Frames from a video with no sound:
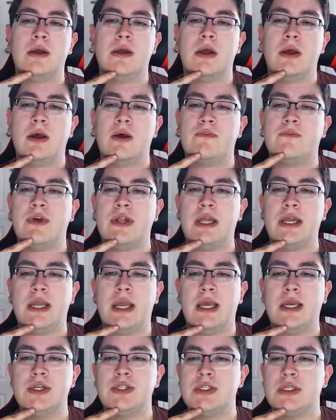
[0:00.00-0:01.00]

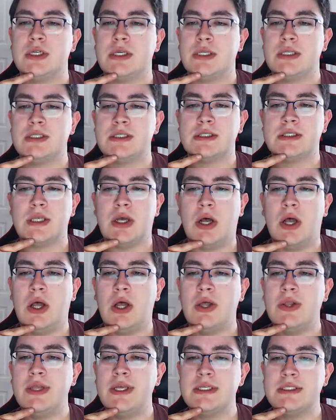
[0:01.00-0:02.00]
affiliations,
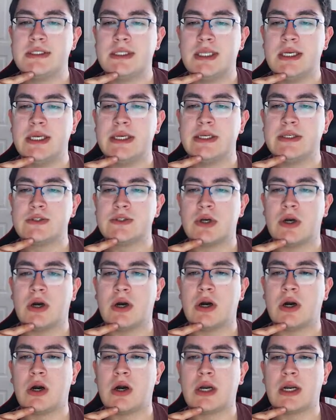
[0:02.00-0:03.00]
all these things
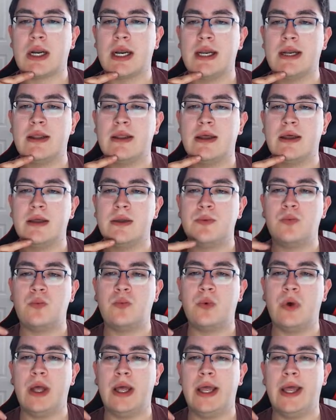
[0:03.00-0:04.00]
are kind of
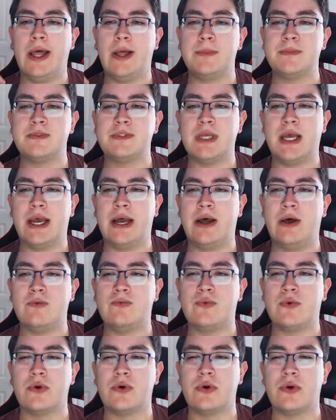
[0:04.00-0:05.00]
what helps out
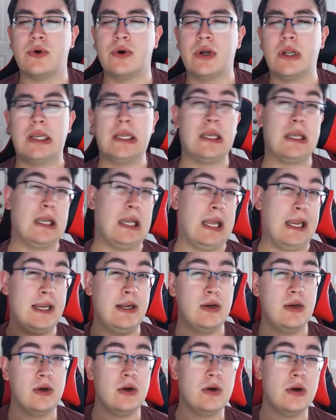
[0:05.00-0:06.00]
for
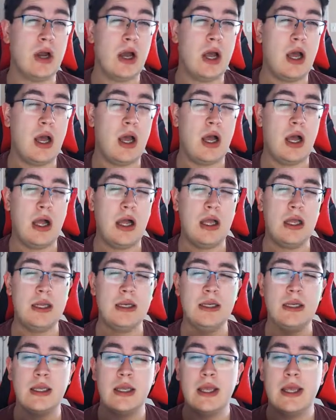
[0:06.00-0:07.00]
later
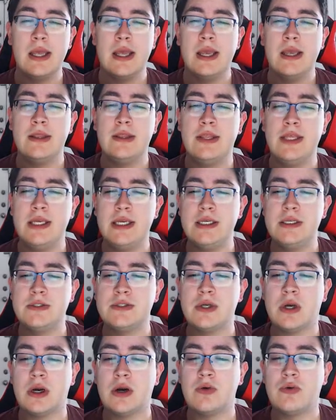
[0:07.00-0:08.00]
on. These
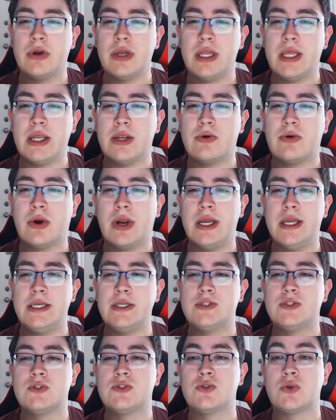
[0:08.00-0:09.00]
are really great
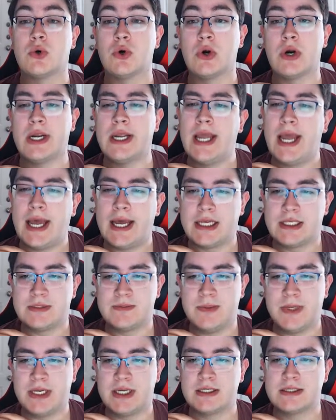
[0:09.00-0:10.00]
story
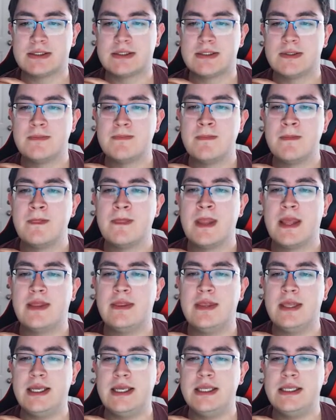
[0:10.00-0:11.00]
aspects.
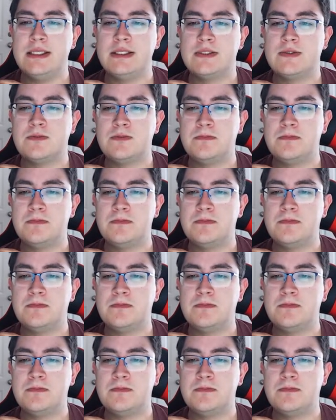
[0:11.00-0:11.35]
These